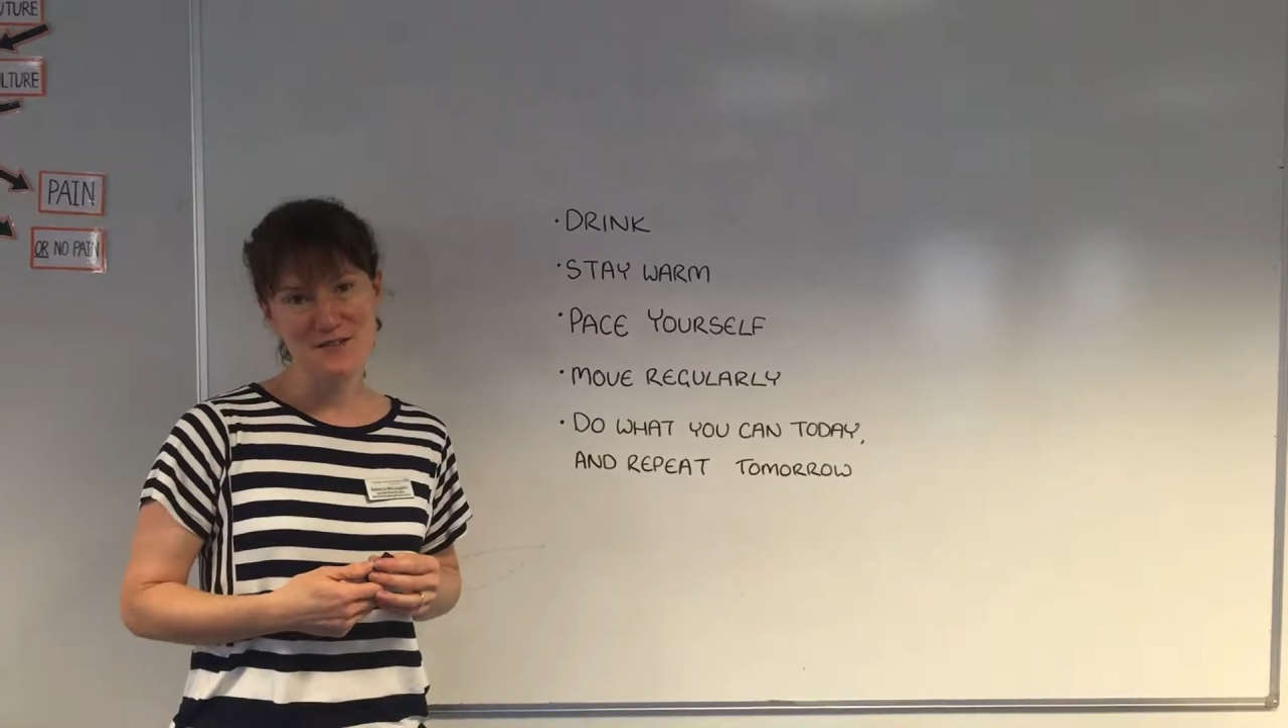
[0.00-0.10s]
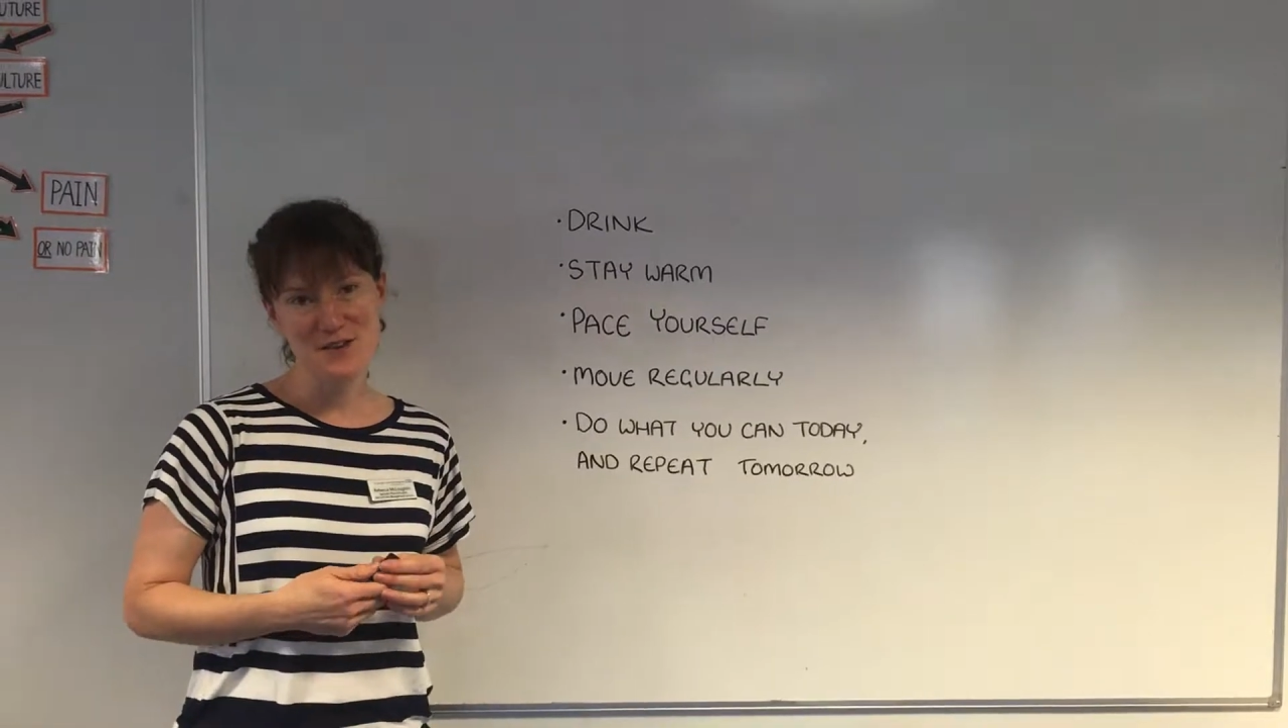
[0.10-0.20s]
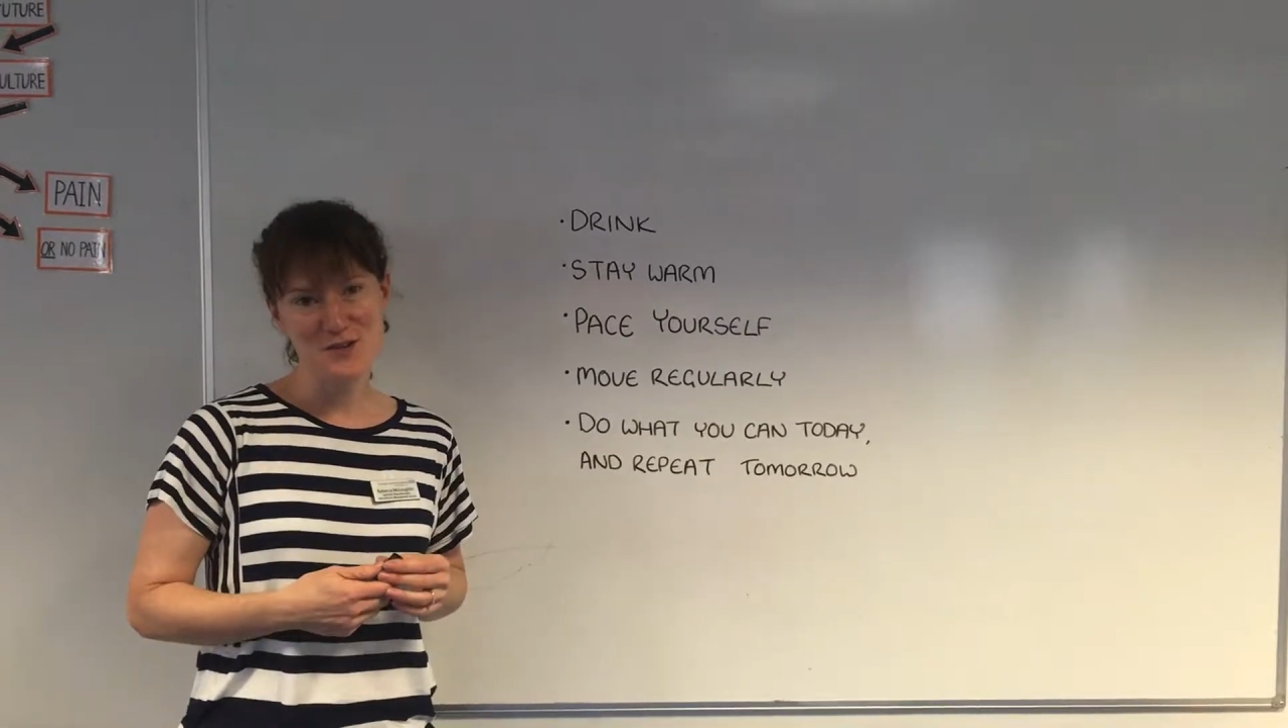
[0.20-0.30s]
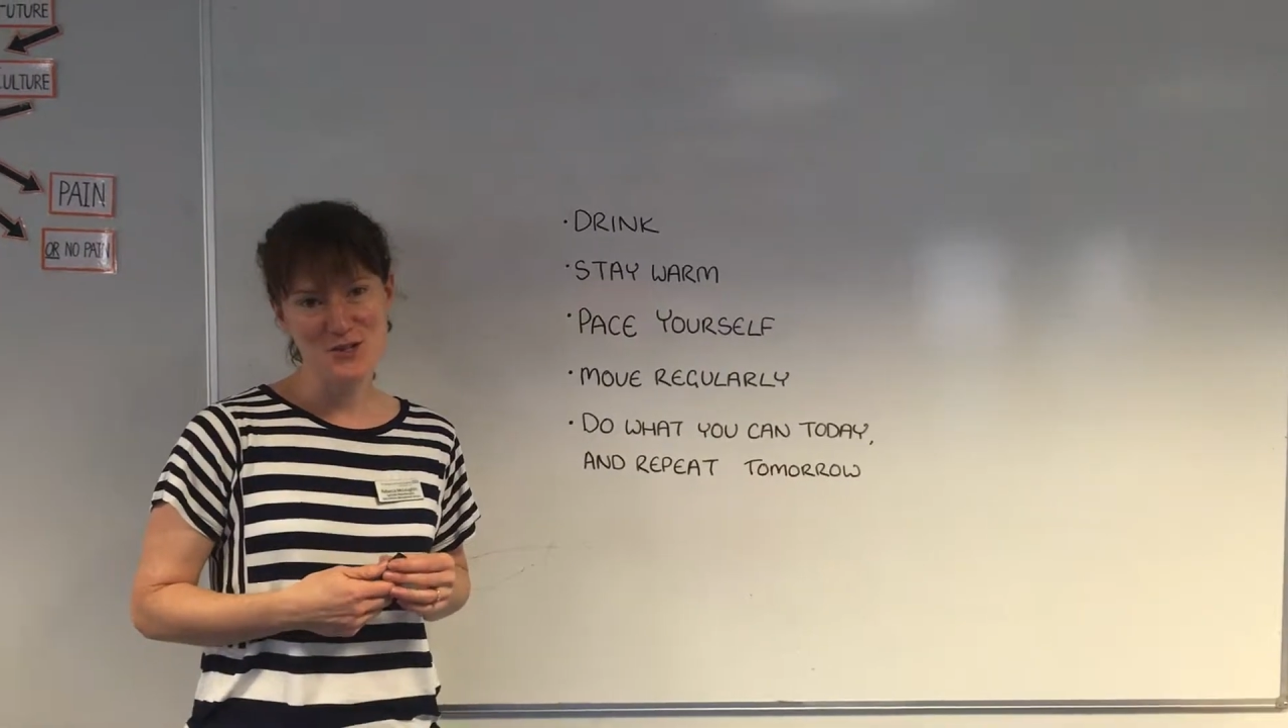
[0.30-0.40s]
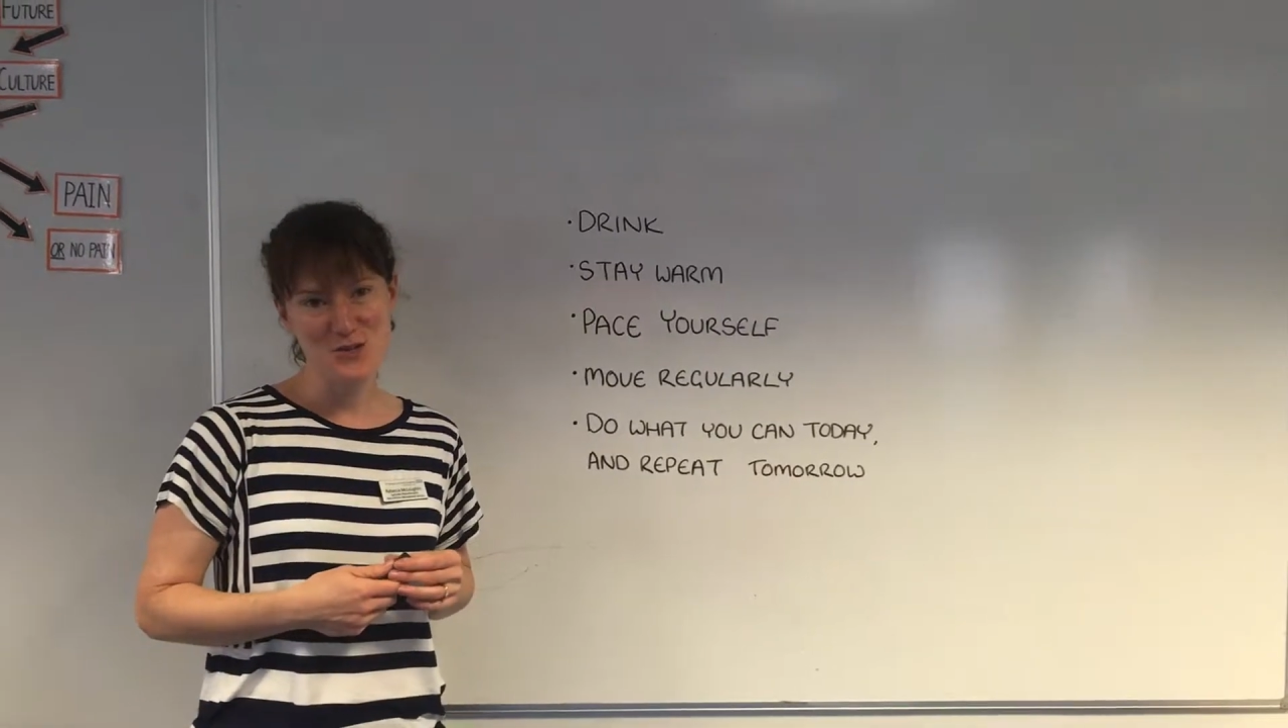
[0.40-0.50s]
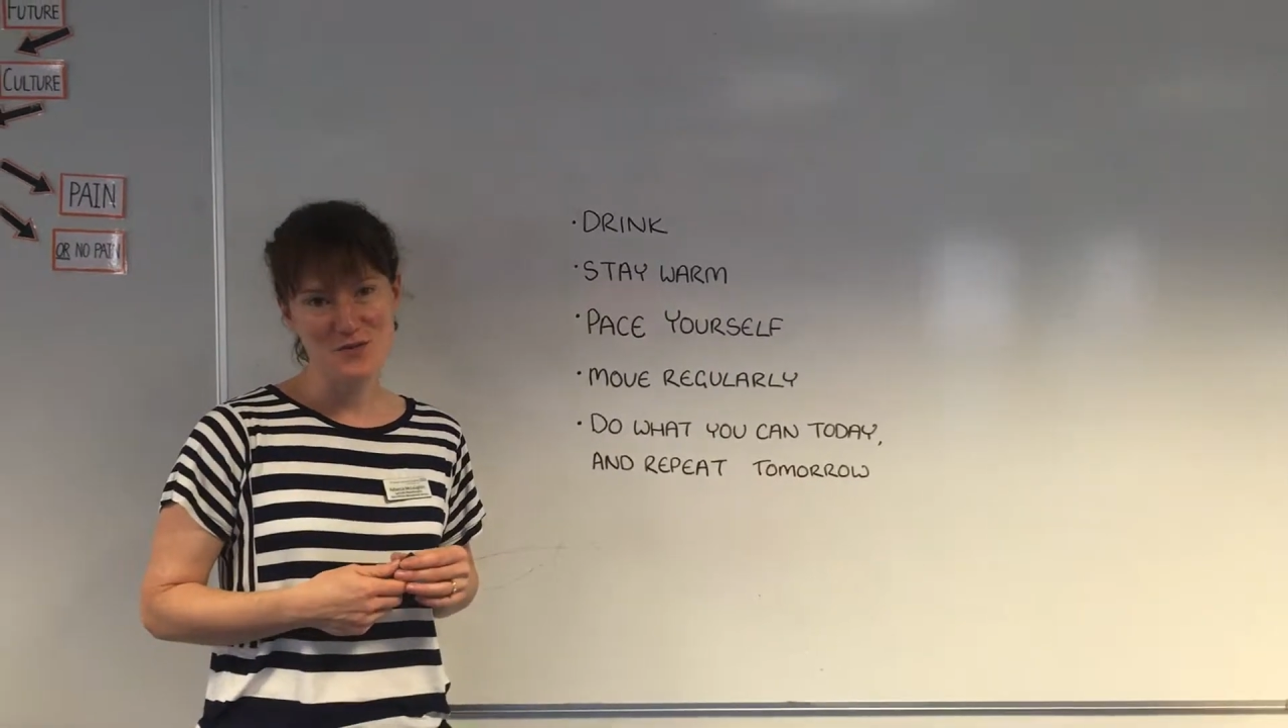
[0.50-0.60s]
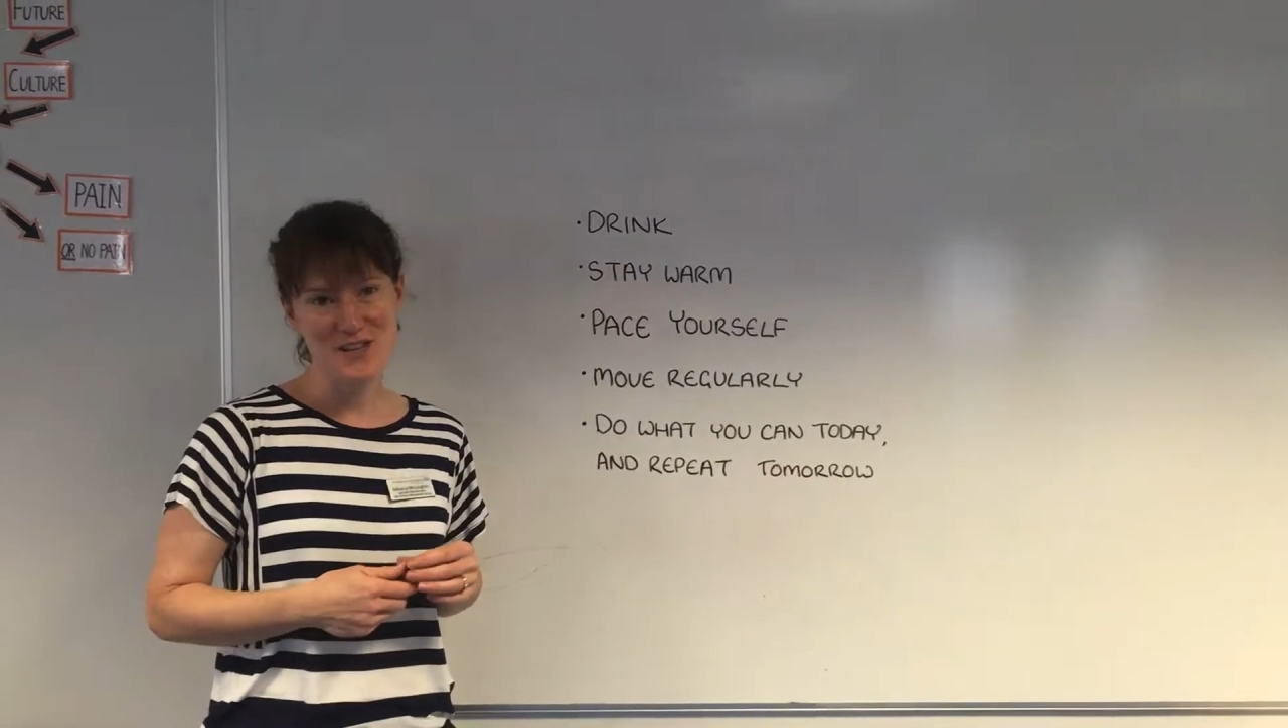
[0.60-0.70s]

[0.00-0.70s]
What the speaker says: a few short